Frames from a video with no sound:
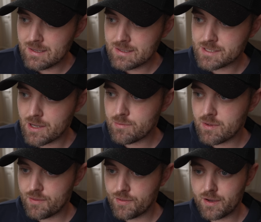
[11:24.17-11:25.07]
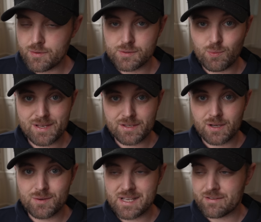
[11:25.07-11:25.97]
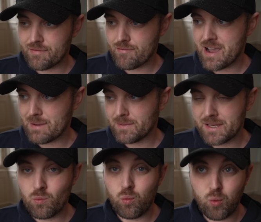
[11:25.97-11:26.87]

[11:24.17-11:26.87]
So those windows and frame need